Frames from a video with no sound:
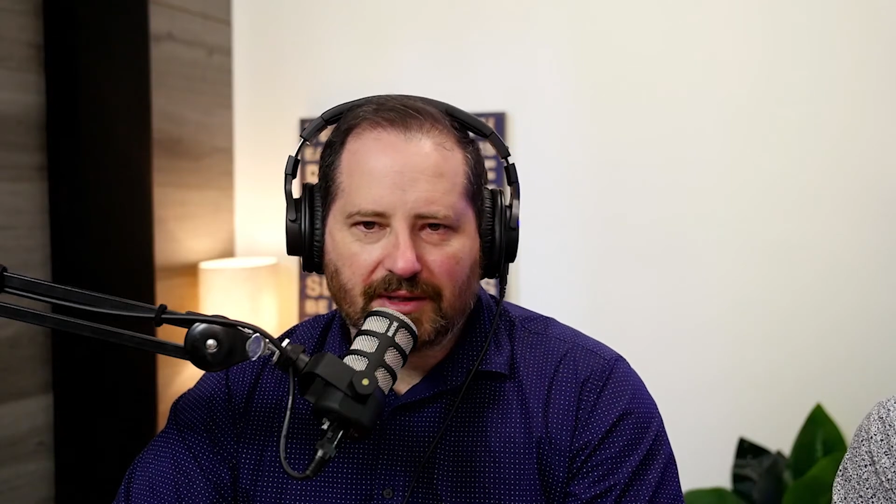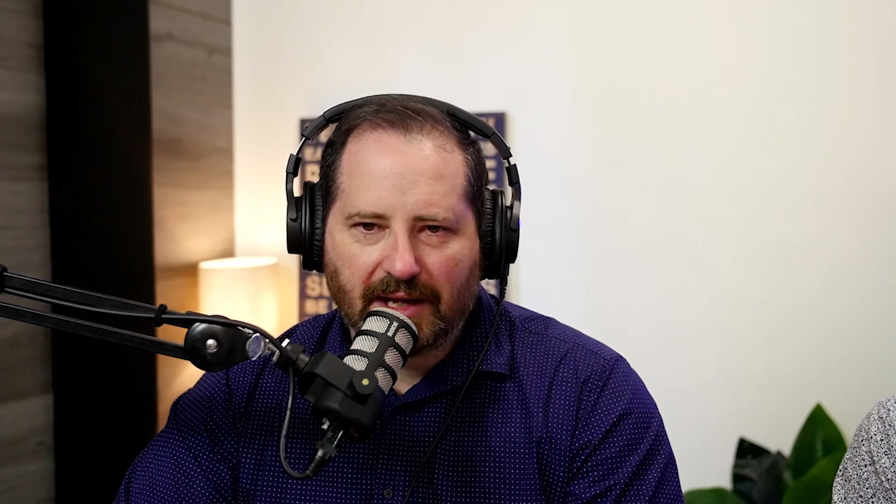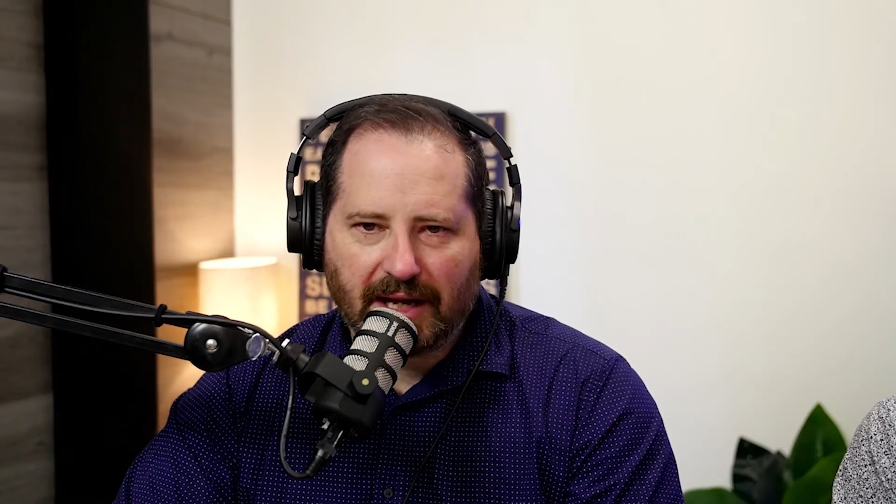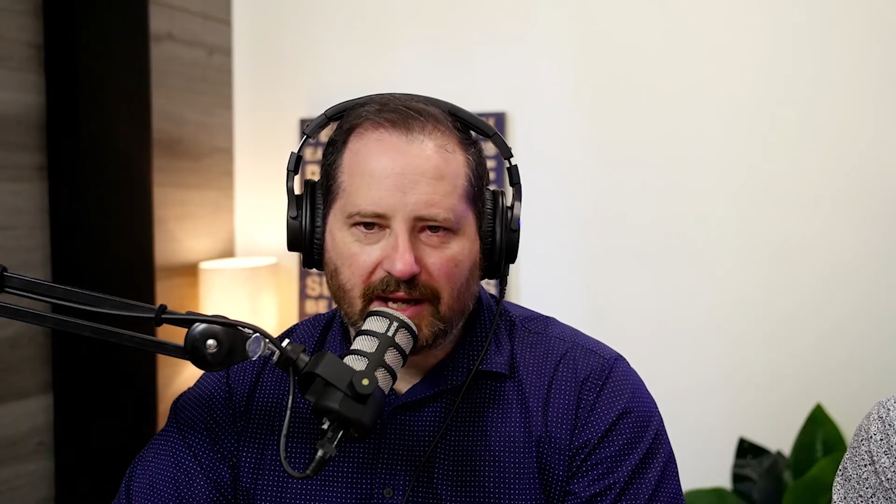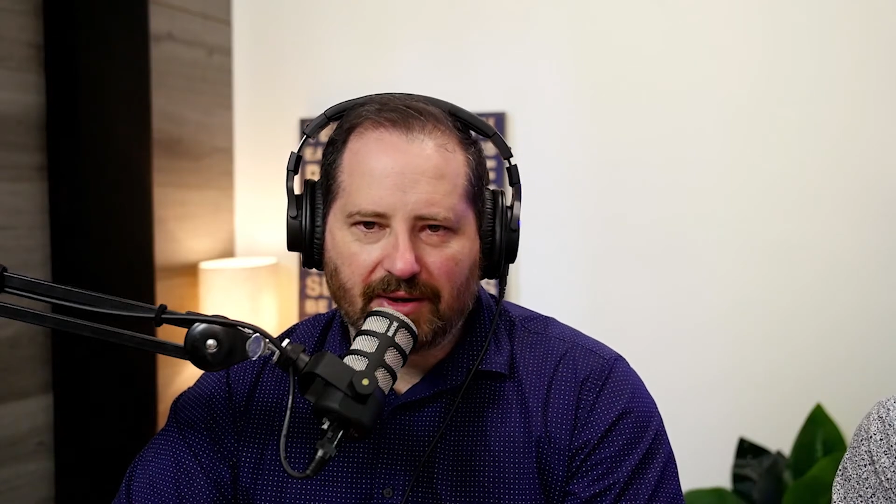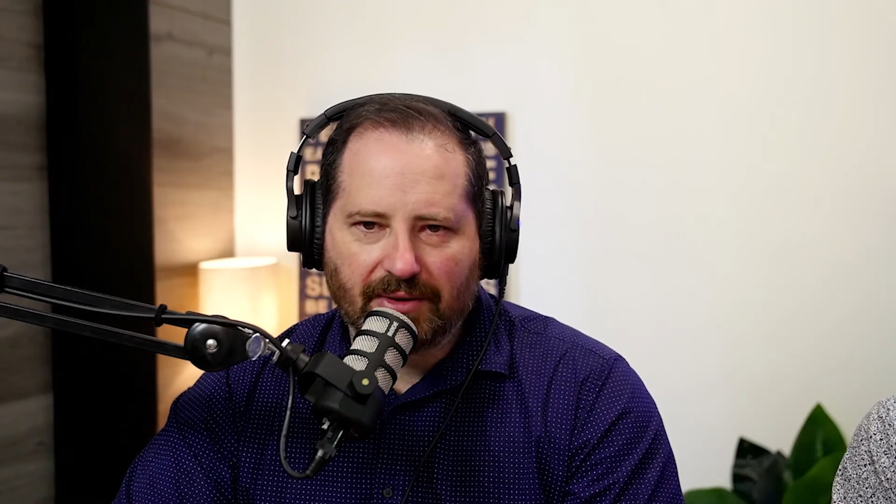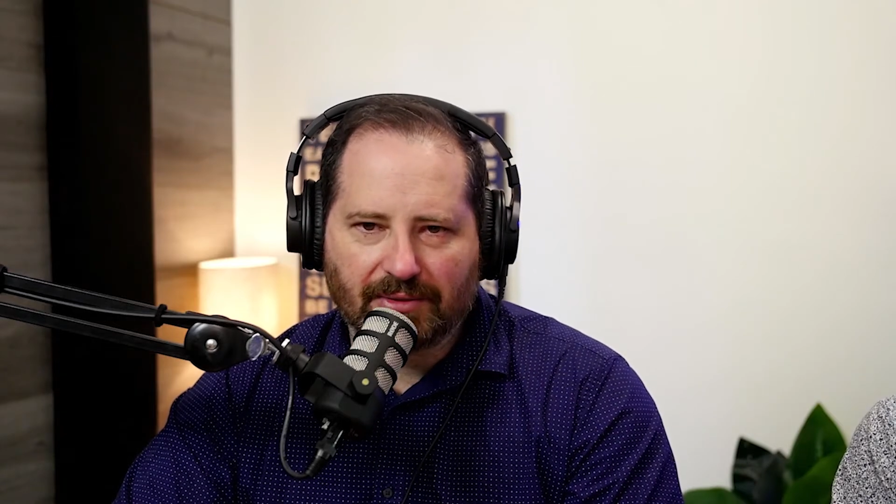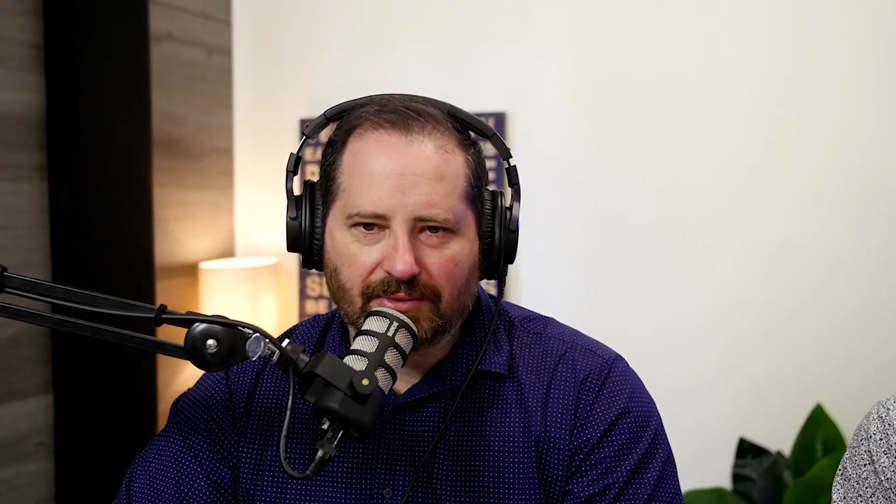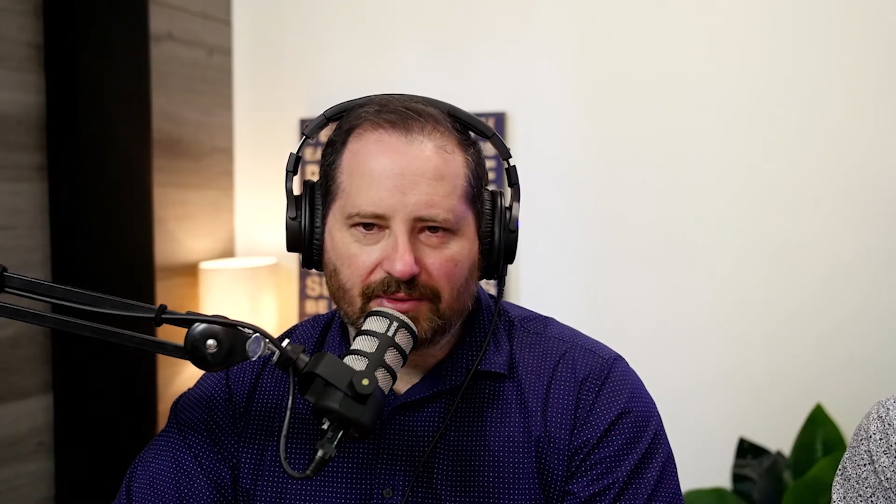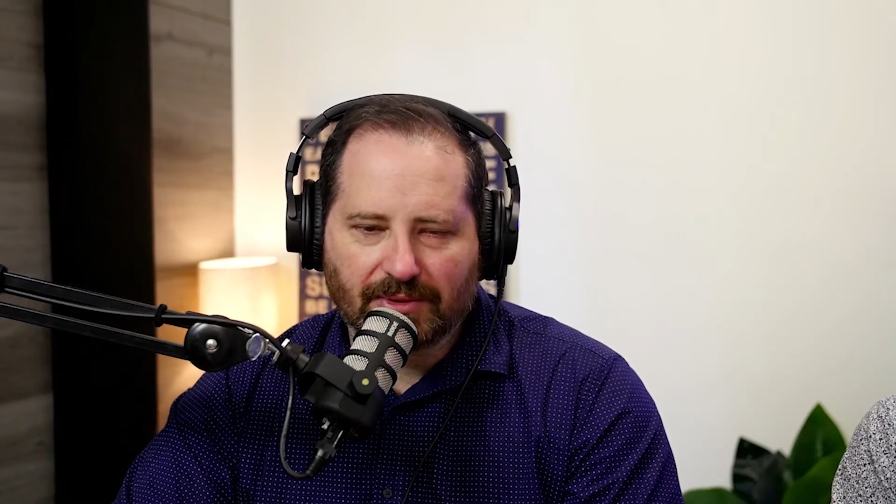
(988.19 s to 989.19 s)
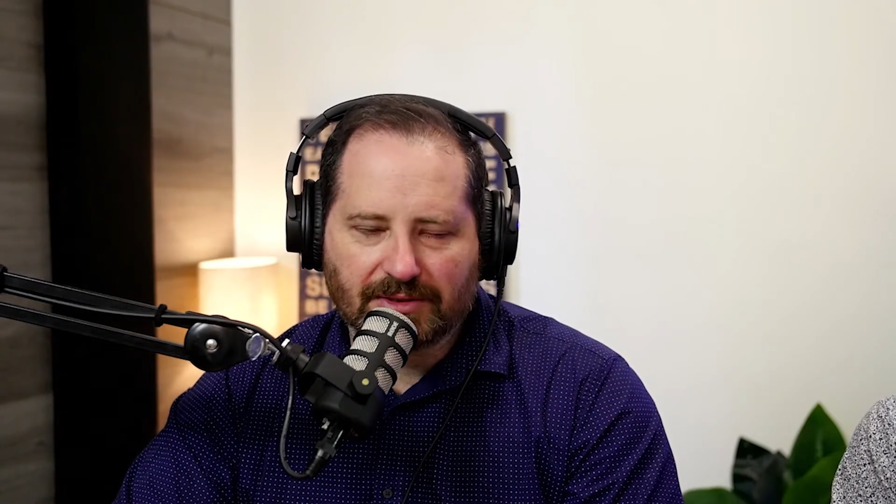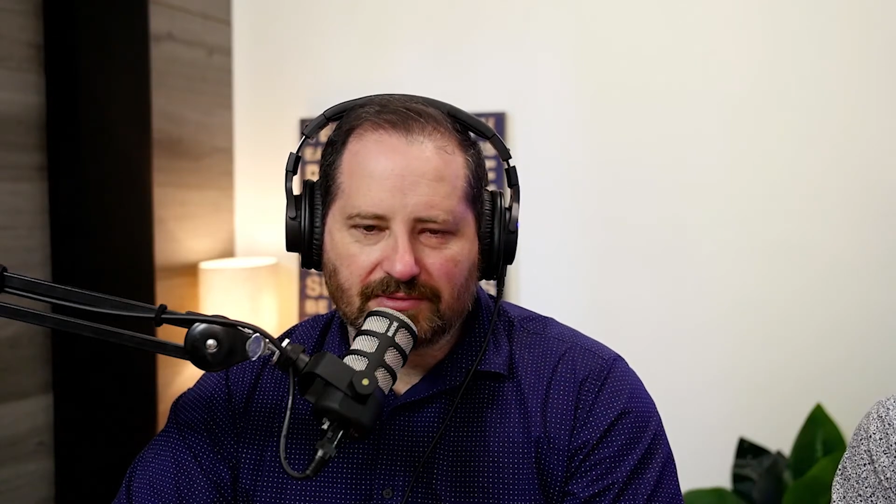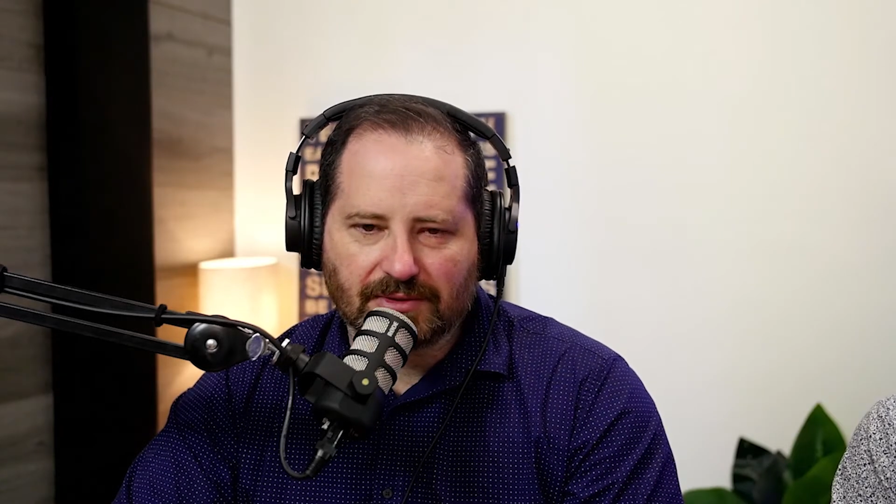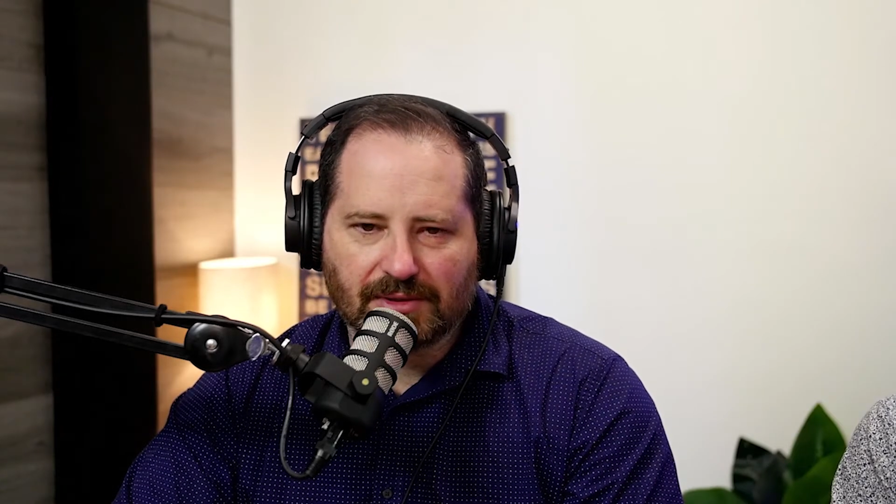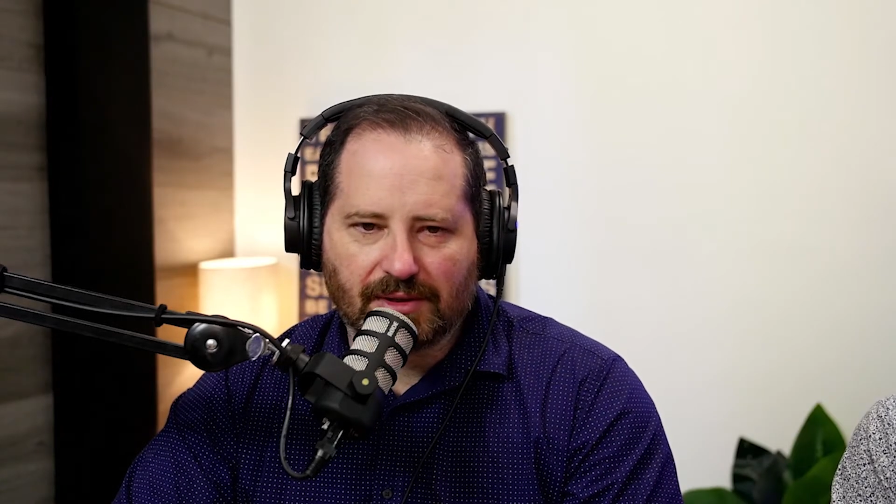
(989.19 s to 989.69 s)
how the rest of
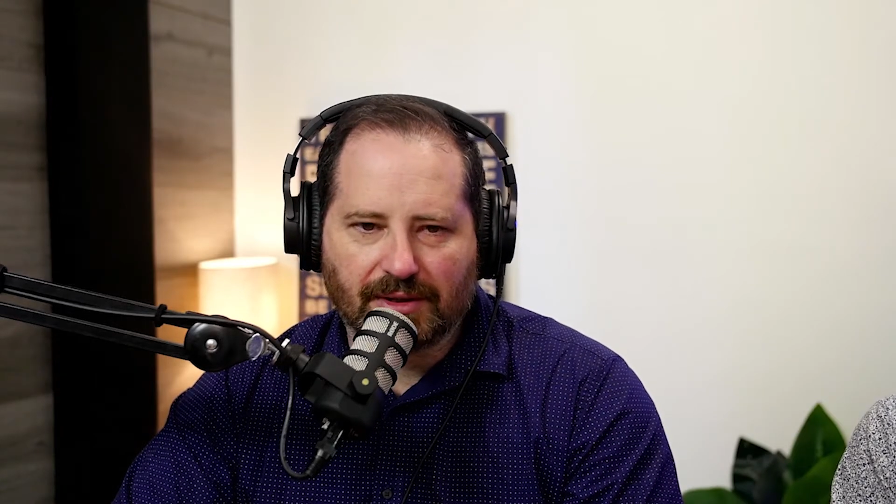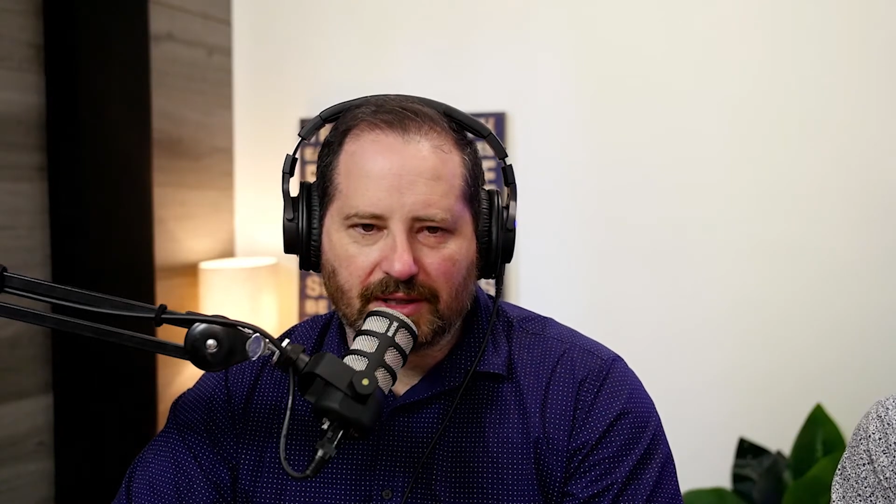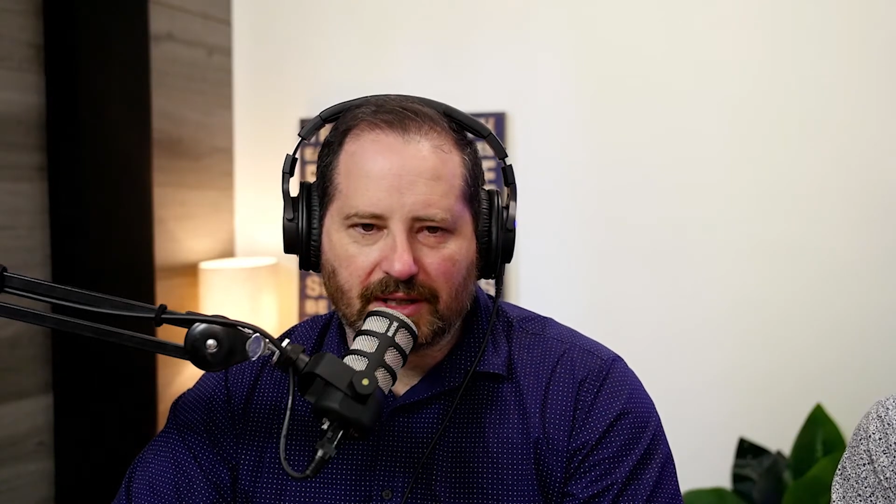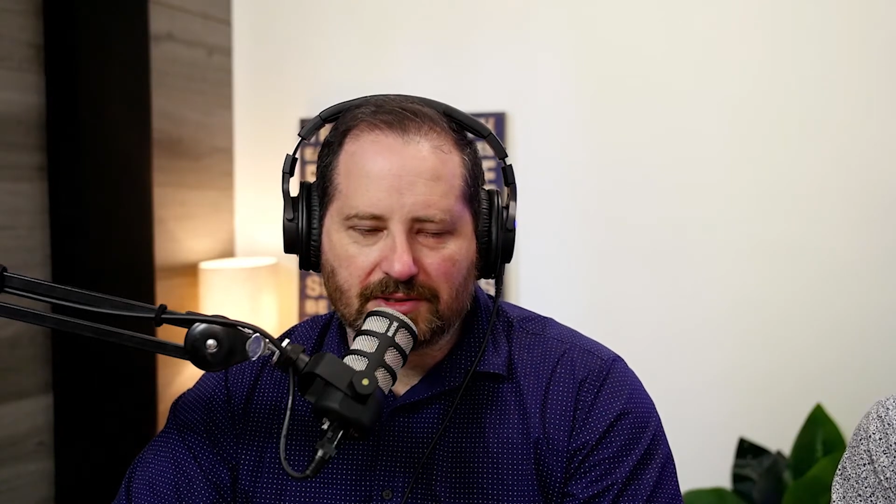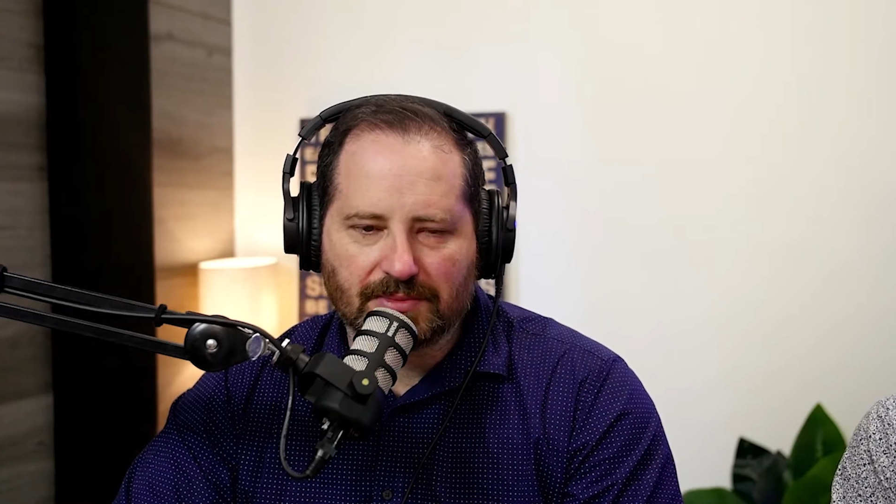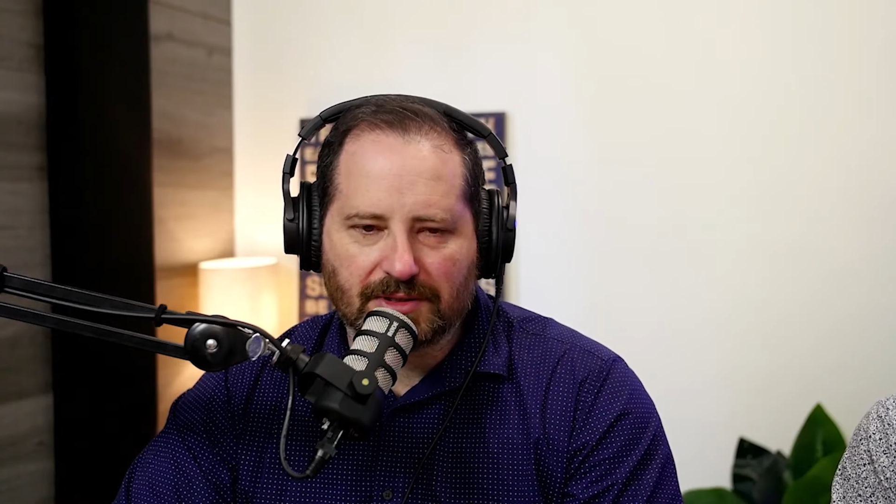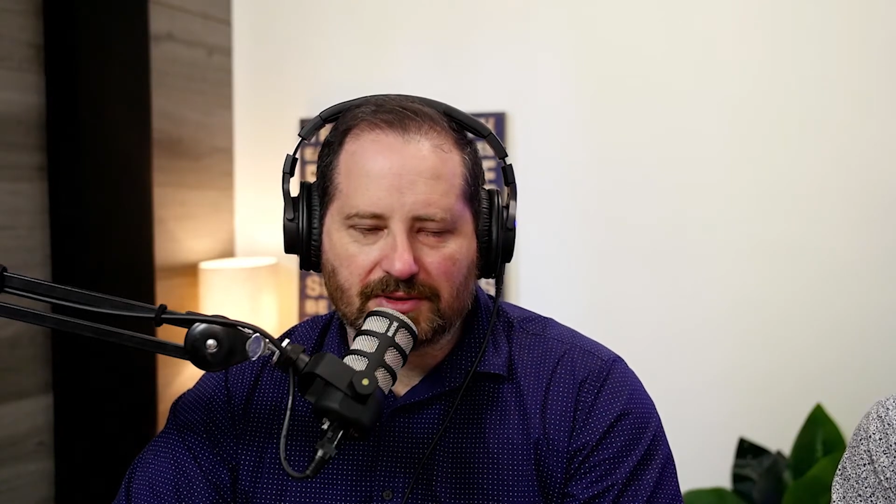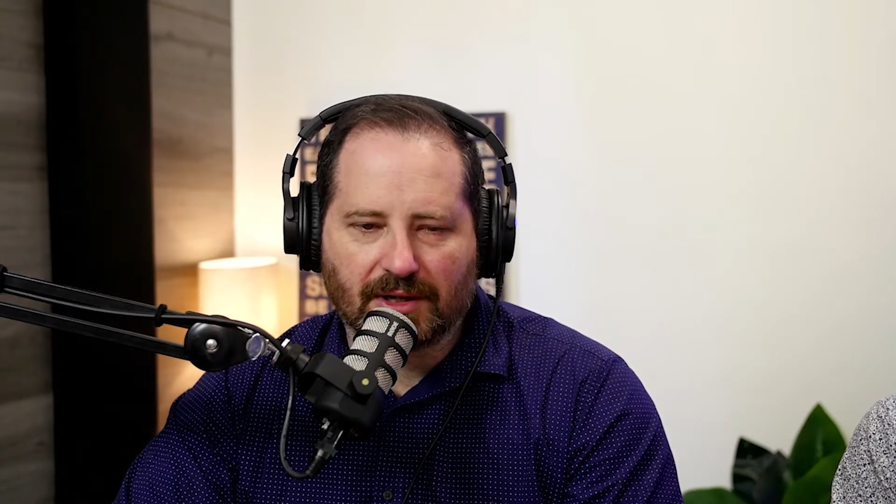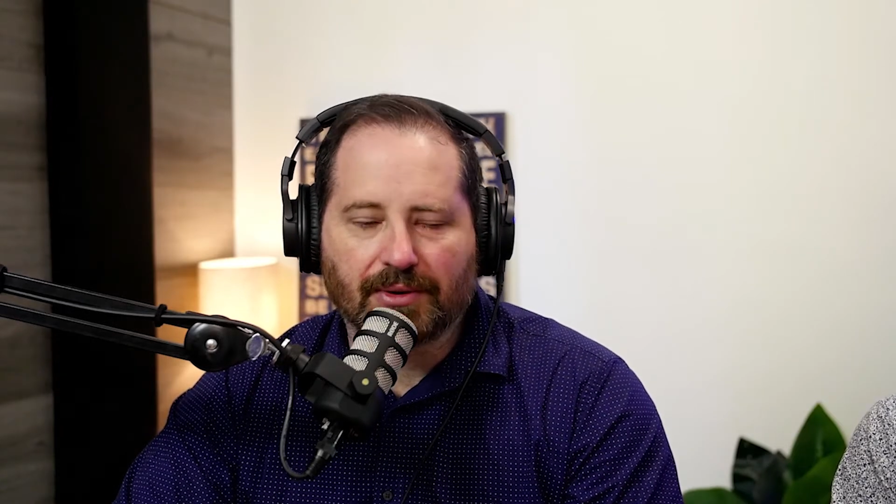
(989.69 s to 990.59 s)
your client engagement is going.